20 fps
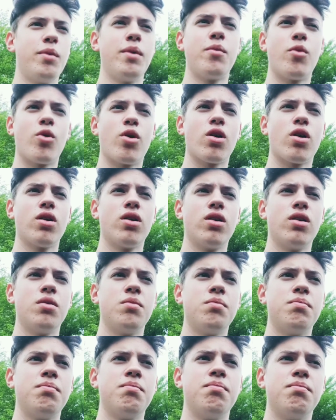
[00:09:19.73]
more
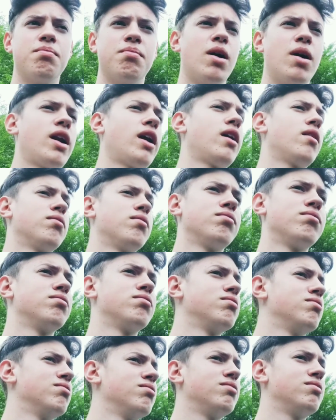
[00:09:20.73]
money
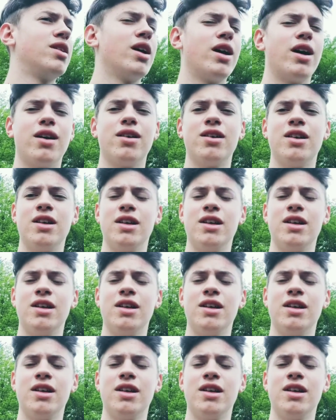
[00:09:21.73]
to